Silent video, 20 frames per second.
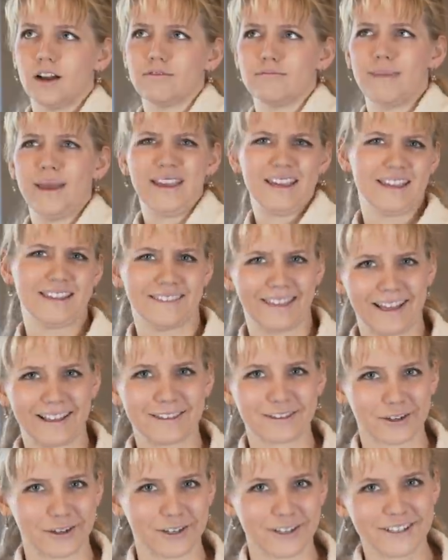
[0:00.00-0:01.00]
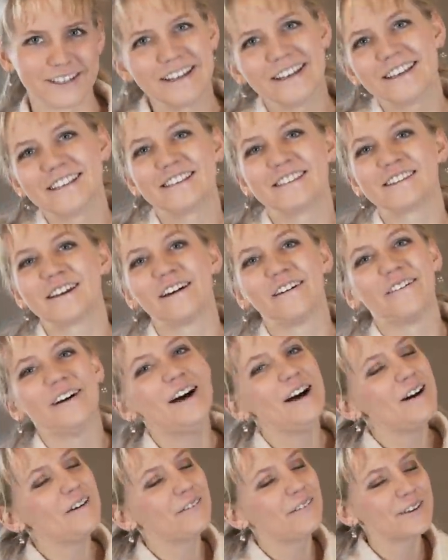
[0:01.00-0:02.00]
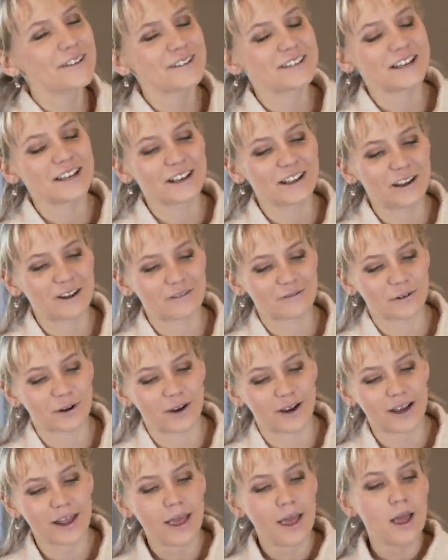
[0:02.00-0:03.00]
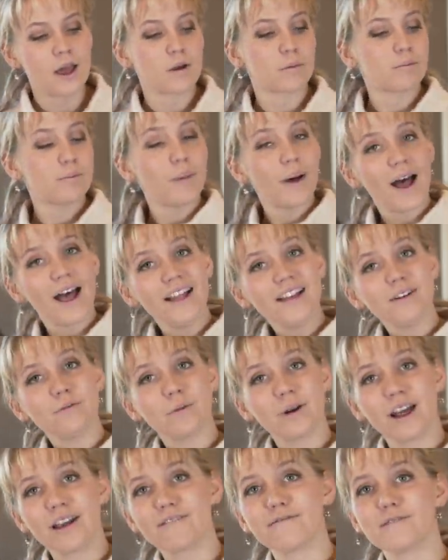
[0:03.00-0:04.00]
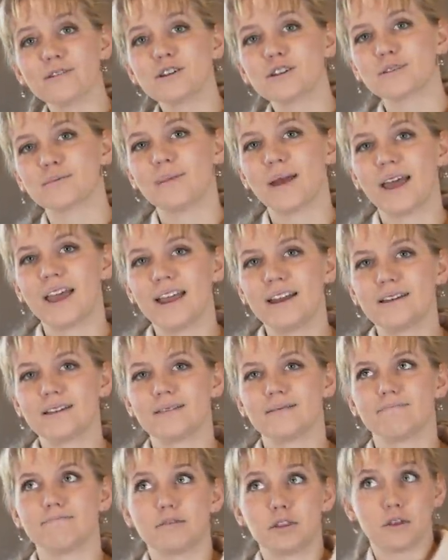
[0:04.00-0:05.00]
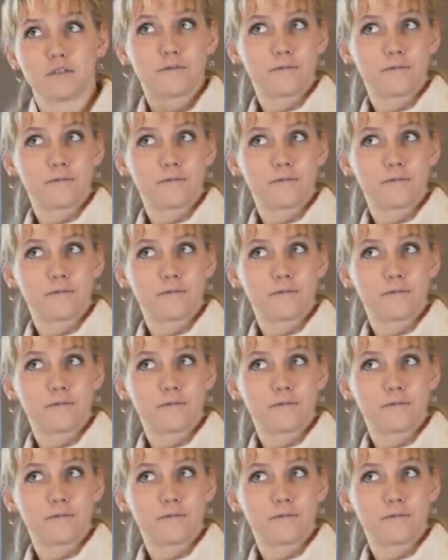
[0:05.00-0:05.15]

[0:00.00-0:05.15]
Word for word: making that skirt. So we're just gonna go for it. But when I first made the